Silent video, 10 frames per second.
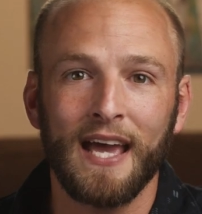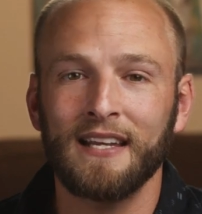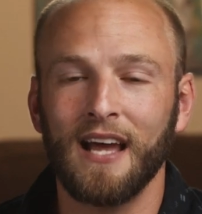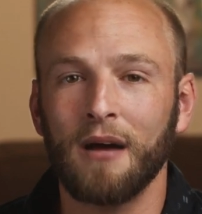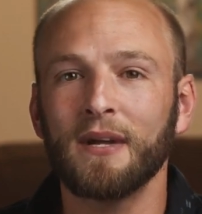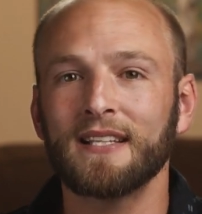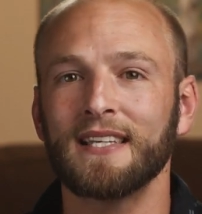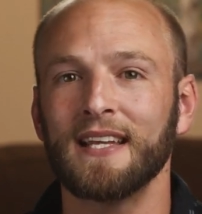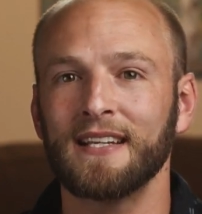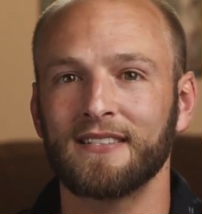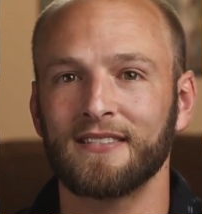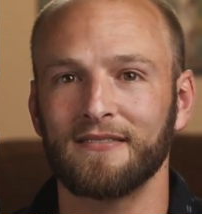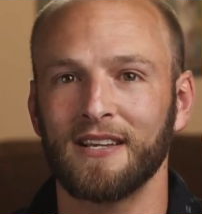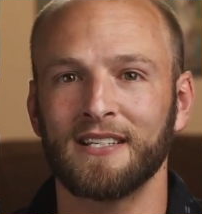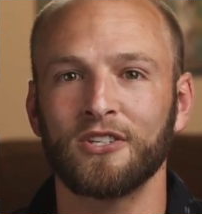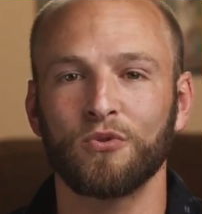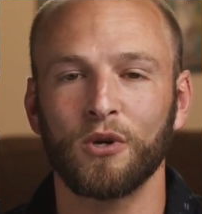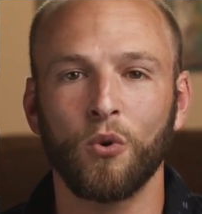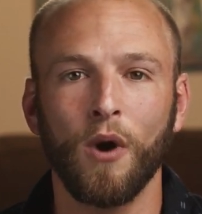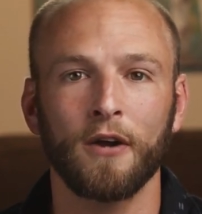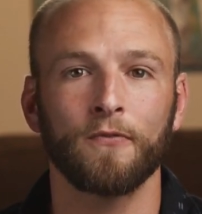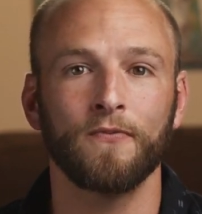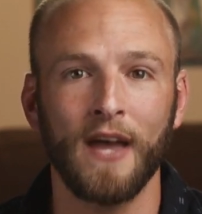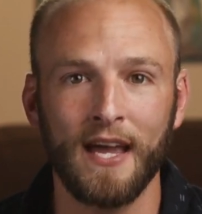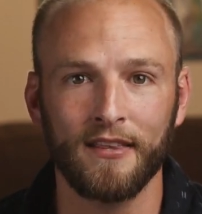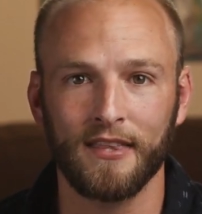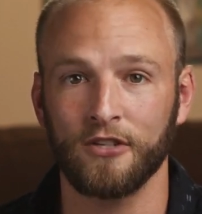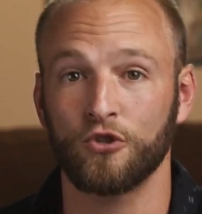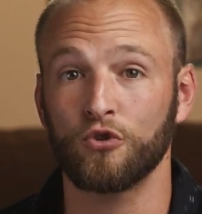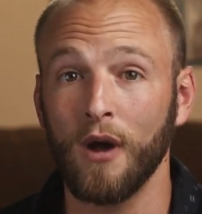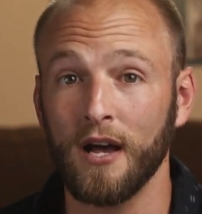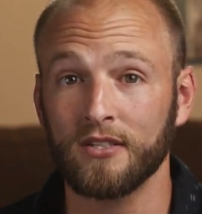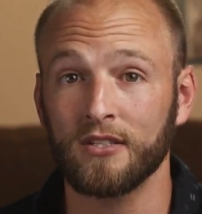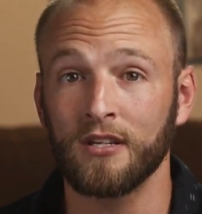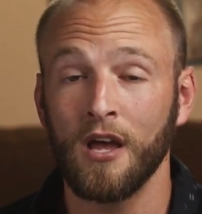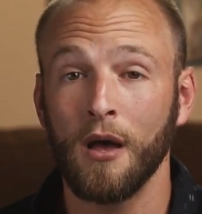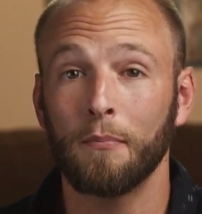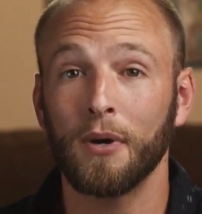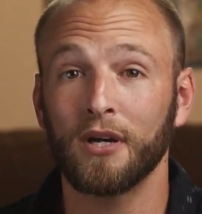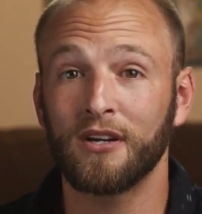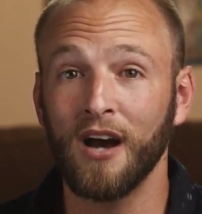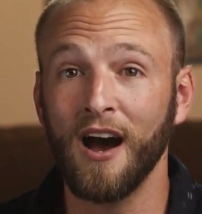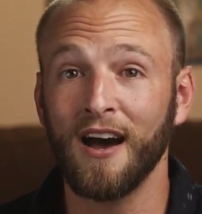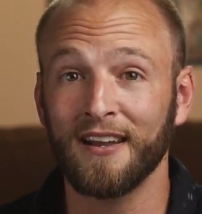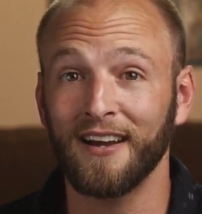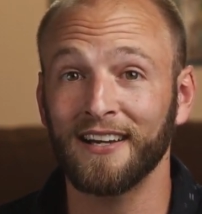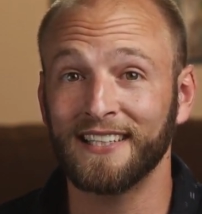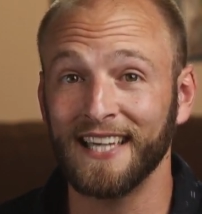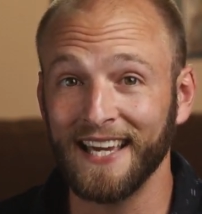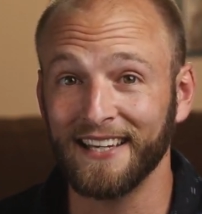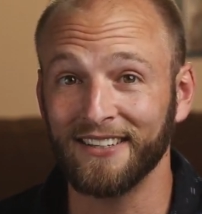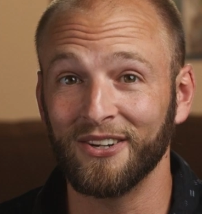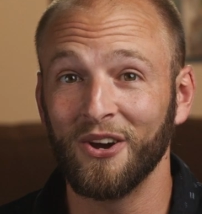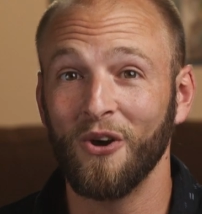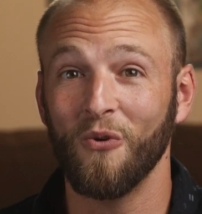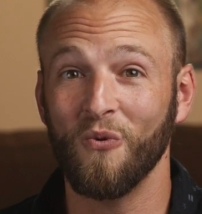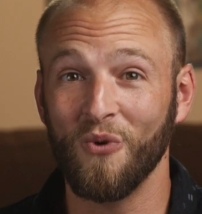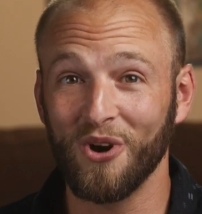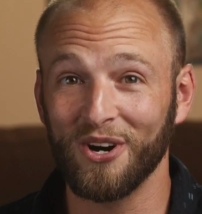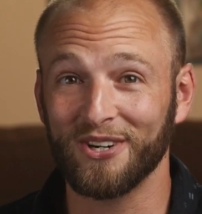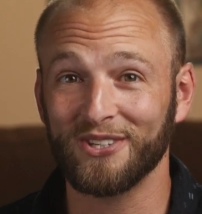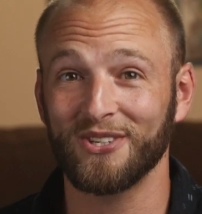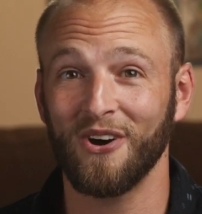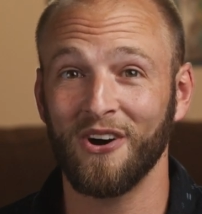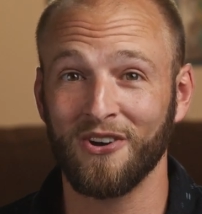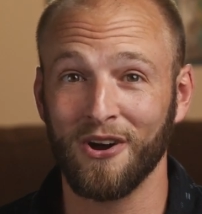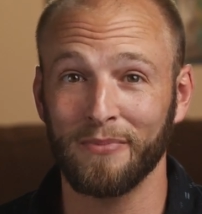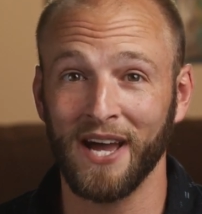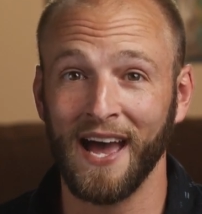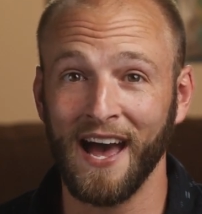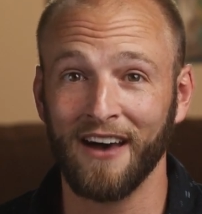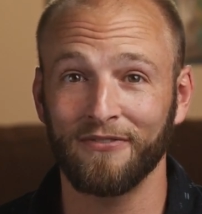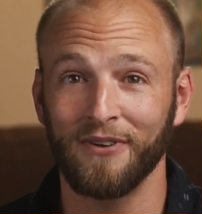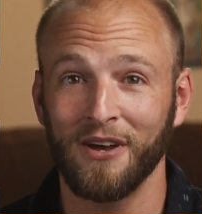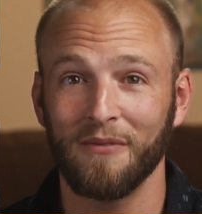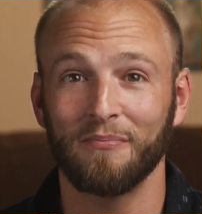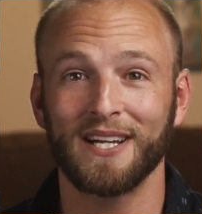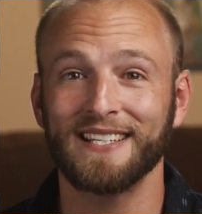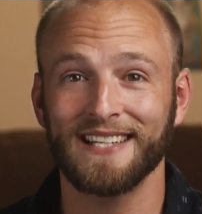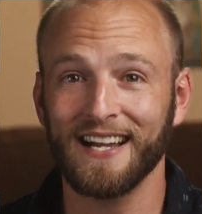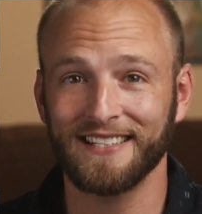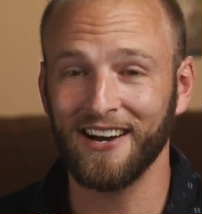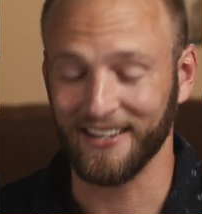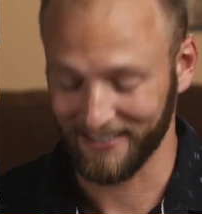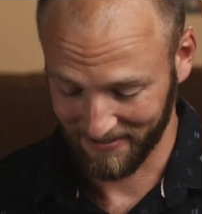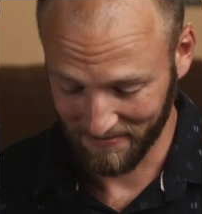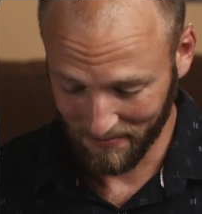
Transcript: And I'm not saying it doesn't require faith and trust, but God, again, works on our behalf. But he's not done.